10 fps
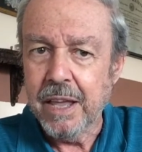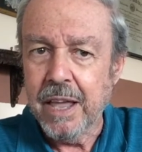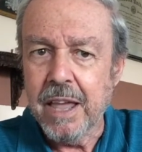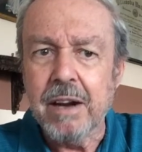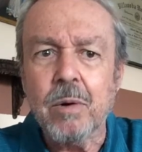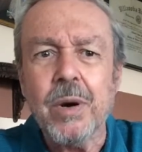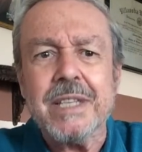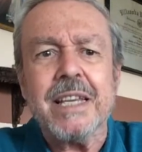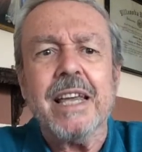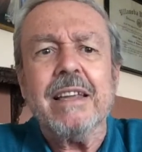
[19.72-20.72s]
Here we
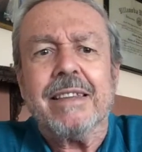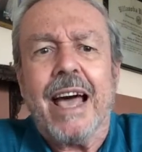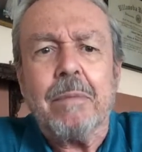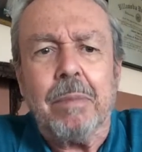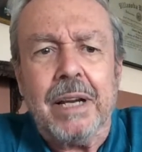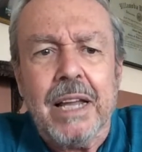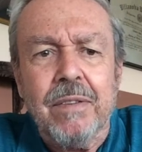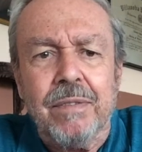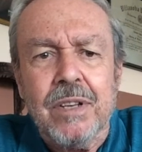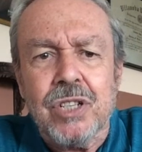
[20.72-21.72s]
see that
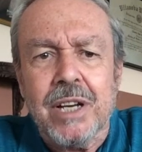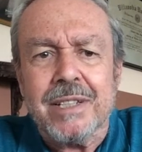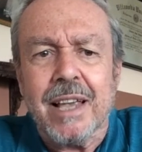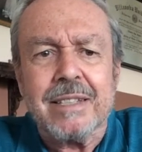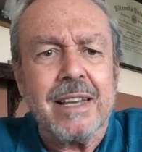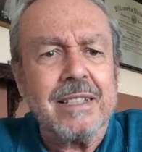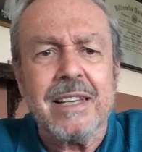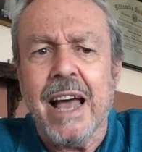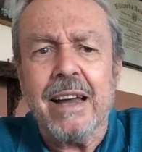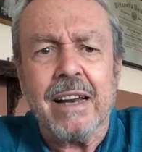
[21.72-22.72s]
belief in Jesus is
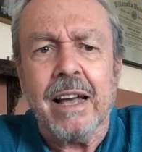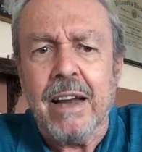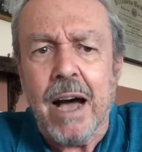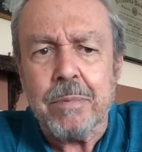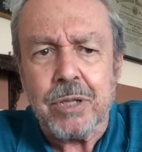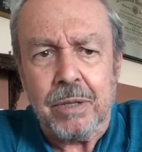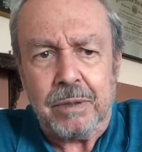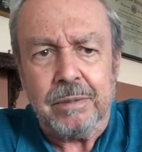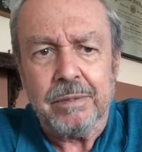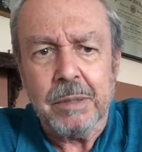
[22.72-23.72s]
not an
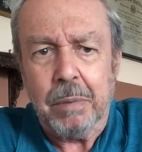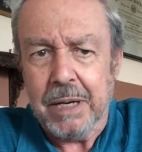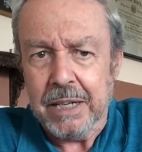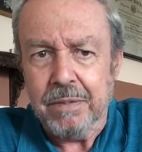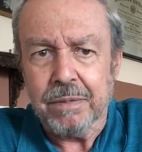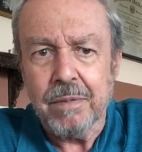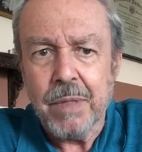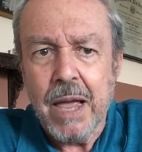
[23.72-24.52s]
optional belief.